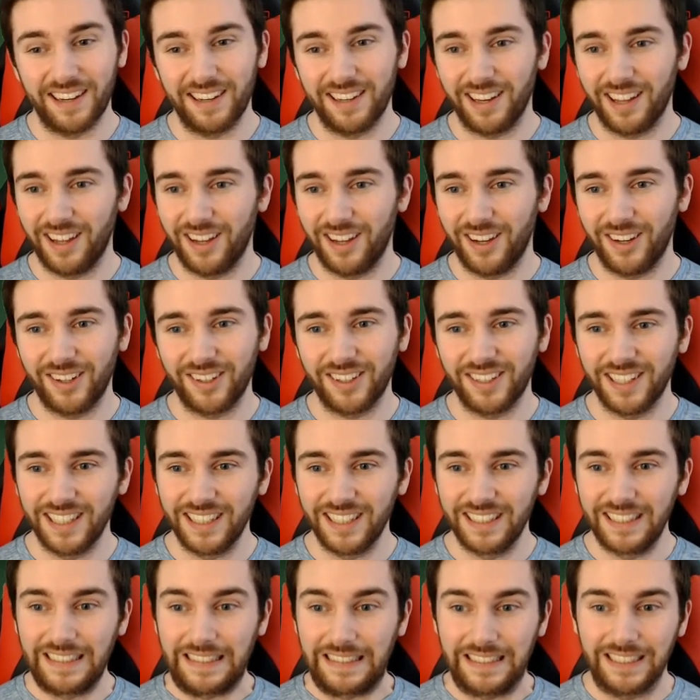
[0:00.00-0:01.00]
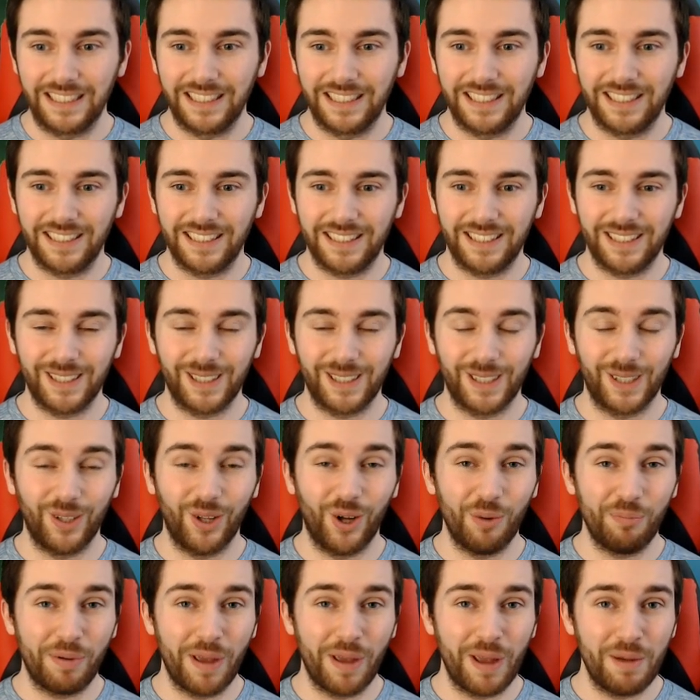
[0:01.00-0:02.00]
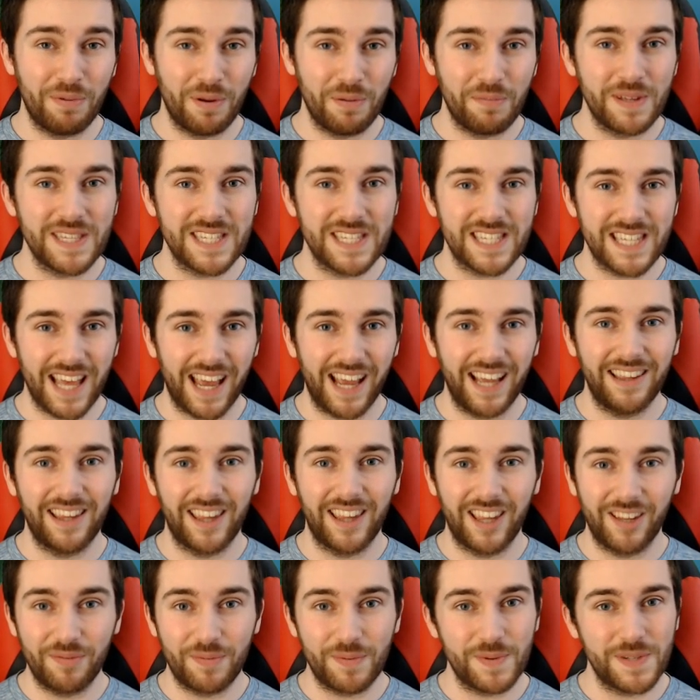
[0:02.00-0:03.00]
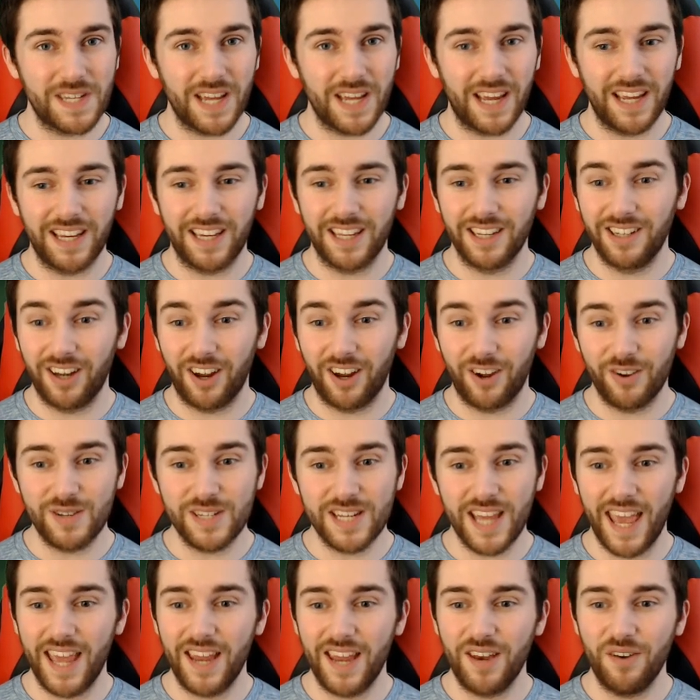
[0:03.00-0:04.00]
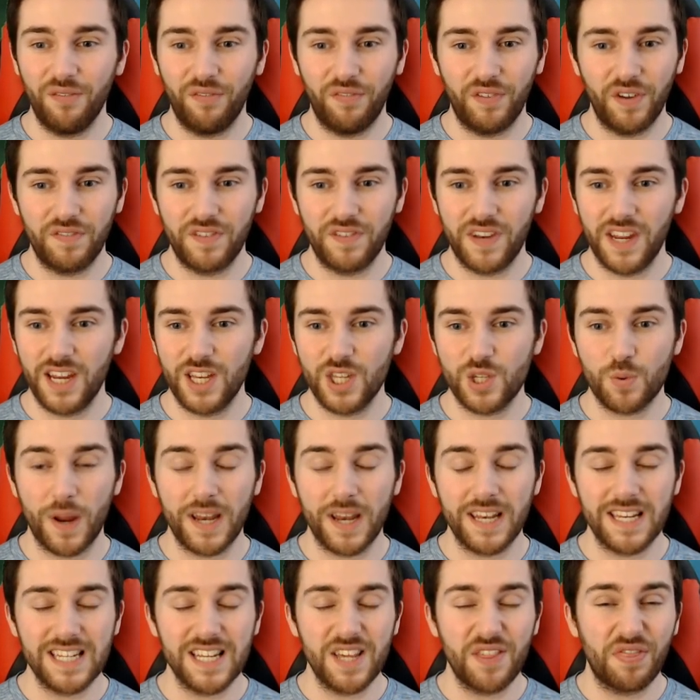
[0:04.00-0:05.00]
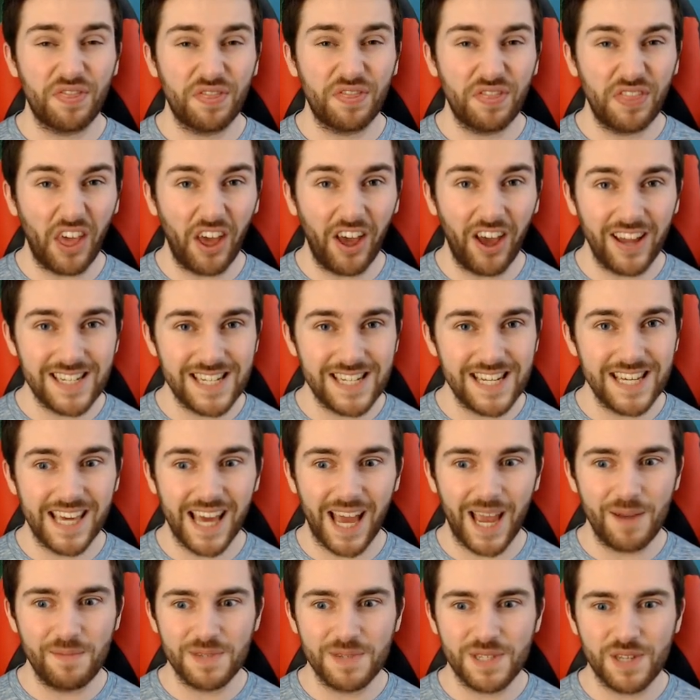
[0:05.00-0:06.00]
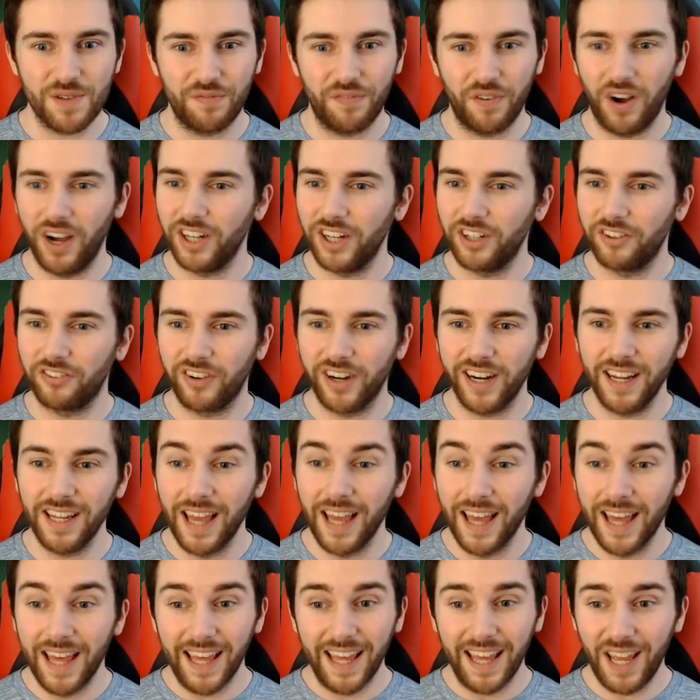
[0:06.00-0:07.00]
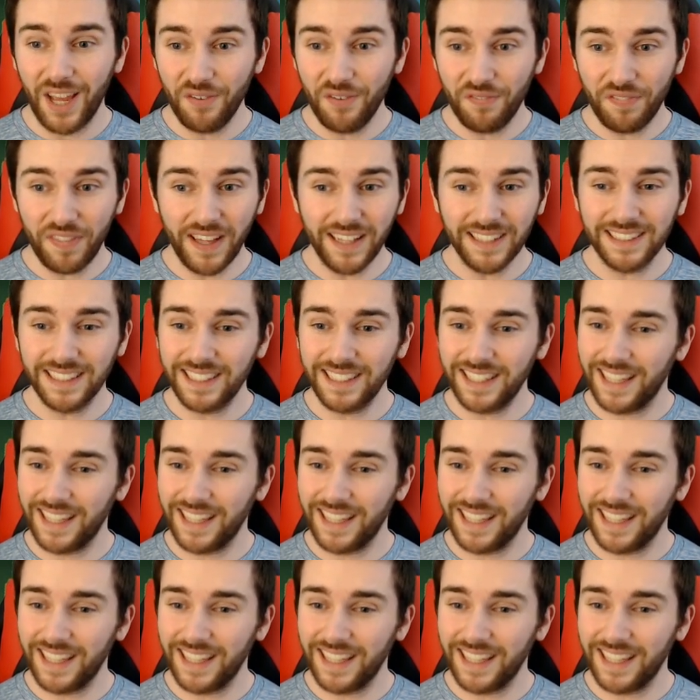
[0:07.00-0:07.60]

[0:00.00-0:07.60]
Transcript: and uh, a lot of people have been saying that they've been taking, you know, 10, 15, 20, 30 games to find a ring. If that's the